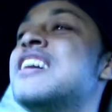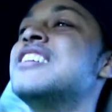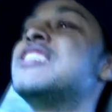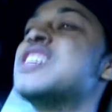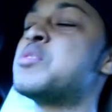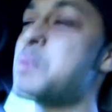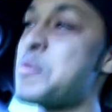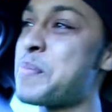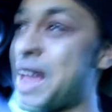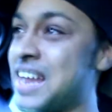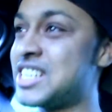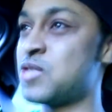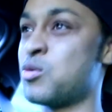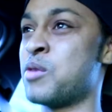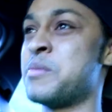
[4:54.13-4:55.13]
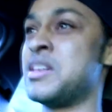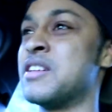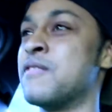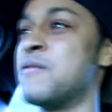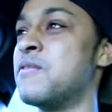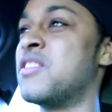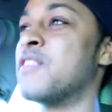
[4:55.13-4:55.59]
just be patient with me. The
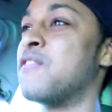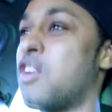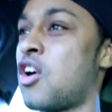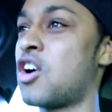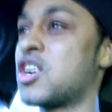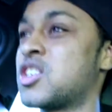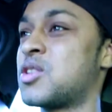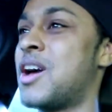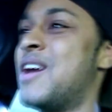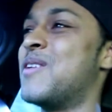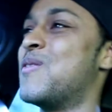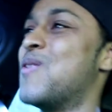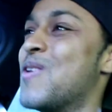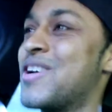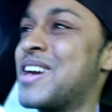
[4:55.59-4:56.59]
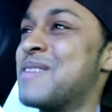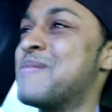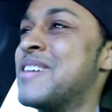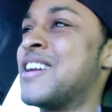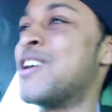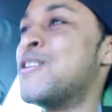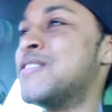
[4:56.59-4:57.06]
vlogs will get
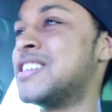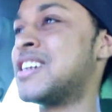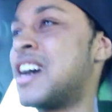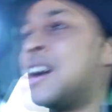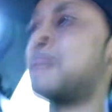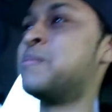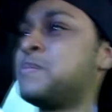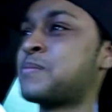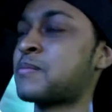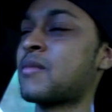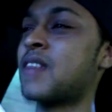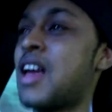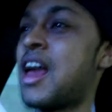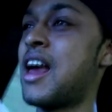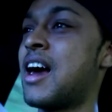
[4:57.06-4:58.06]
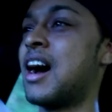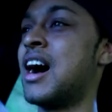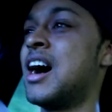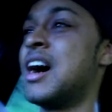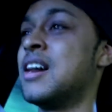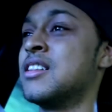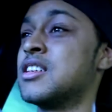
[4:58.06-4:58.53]
better over time.
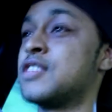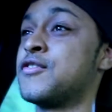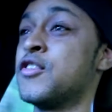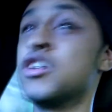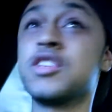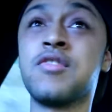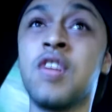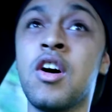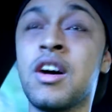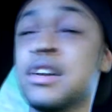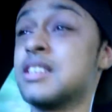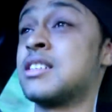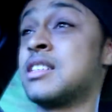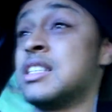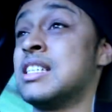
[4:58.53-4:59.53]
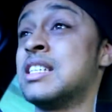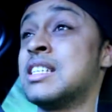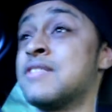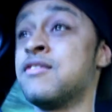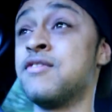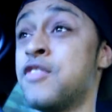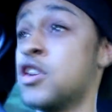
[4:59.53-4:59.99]
This first vlog
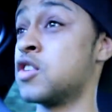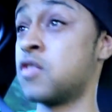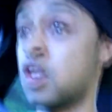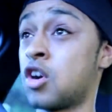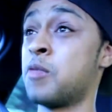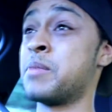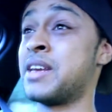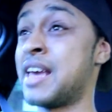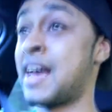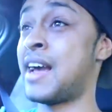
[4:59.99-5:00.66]
gonna be